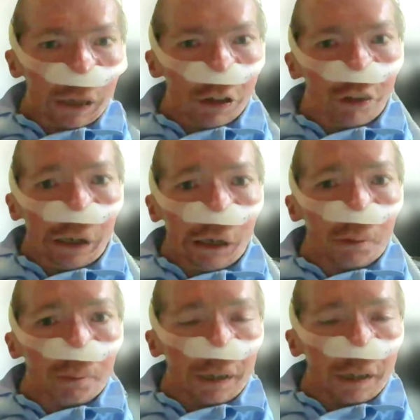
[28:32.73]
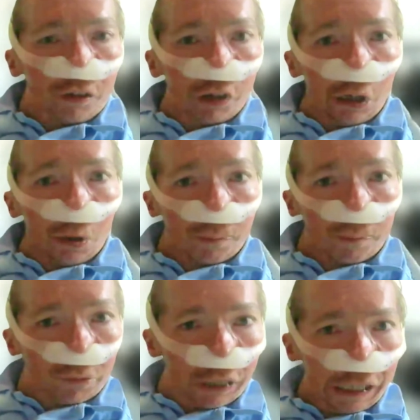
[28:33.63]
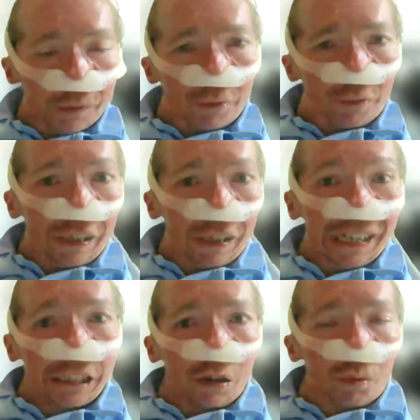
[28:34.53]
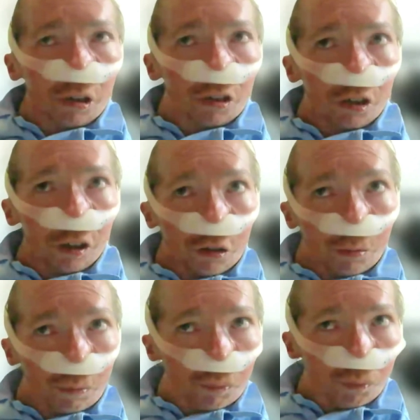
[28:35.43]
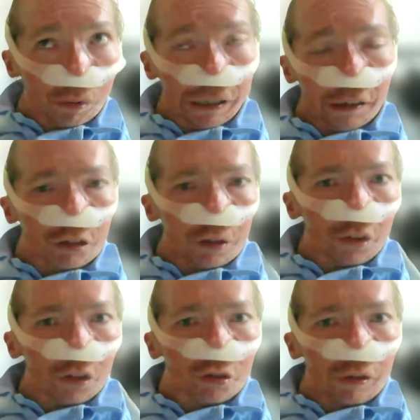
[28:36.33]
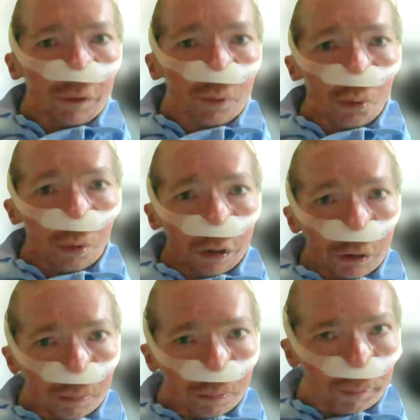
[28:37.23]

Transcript: is the hard bit. So even Vienna, which is relatively straightforward